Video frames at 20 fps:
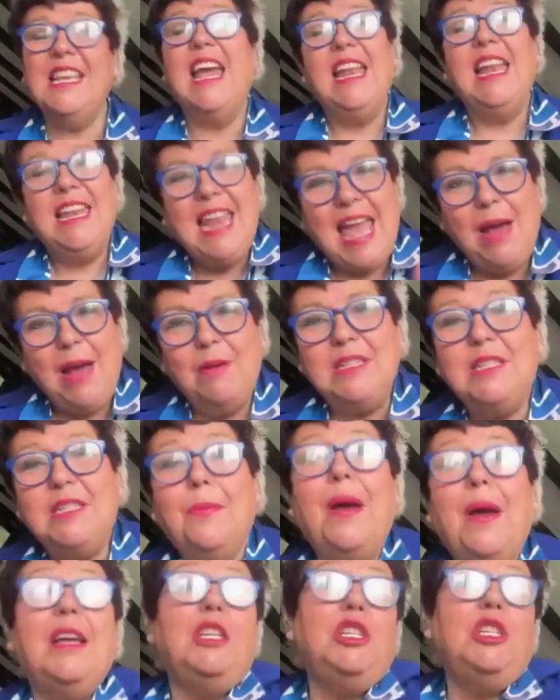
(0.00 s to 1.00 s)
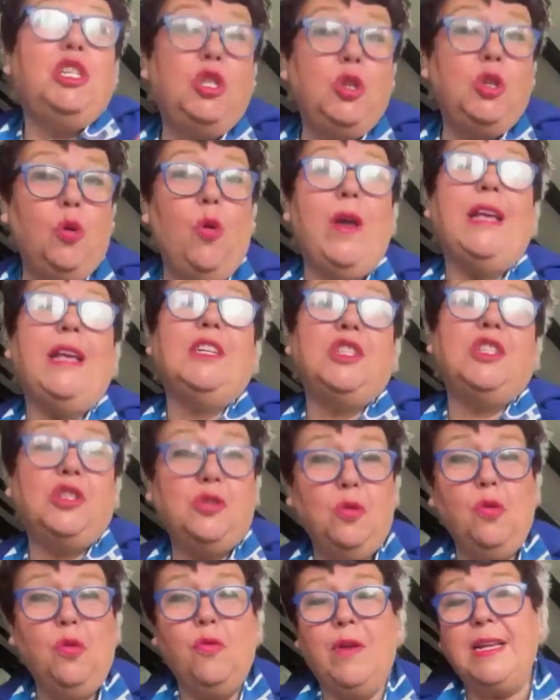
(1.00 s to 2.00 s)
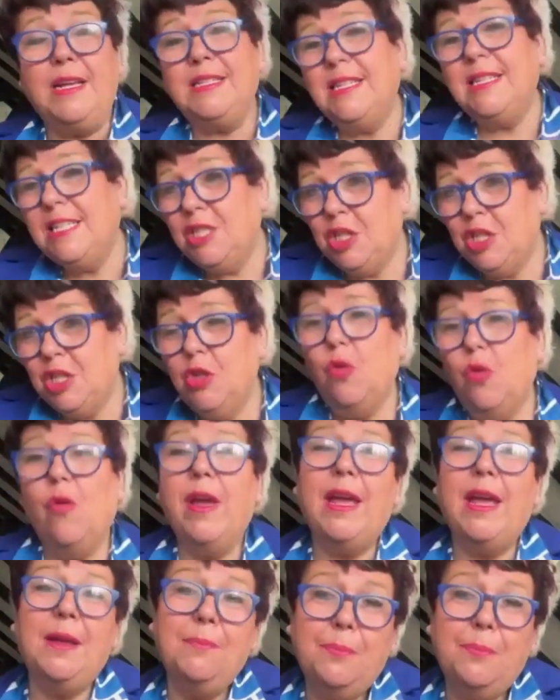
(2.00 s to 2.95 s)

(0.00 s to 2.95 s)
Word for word: Now it's about enjoying stories and enjoying